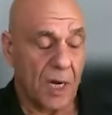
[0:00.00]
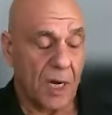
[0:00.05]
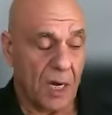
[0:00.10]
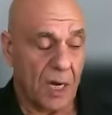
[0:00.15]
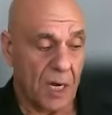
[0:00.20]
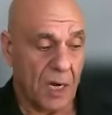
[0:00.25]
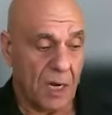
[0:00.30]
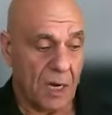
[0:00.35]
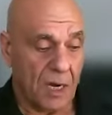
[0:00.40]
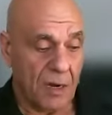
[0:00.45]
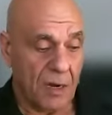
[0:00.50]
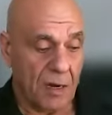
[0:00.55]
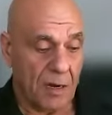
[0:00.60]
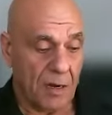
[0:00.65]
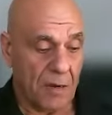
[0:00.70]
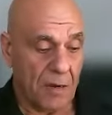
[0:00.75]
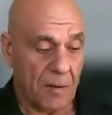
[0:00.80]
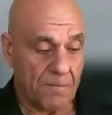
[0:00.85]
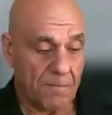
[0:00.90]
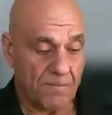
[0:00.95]

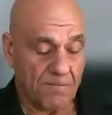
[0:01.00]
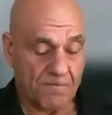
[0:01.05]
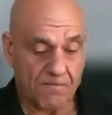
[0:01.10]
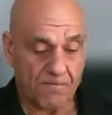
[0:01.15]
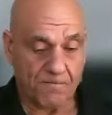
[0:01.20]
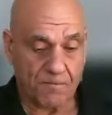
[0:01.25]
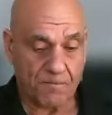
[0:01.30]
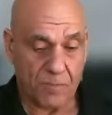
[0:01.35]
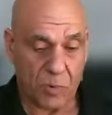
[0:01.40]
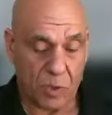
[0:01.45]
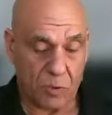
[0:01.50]
um,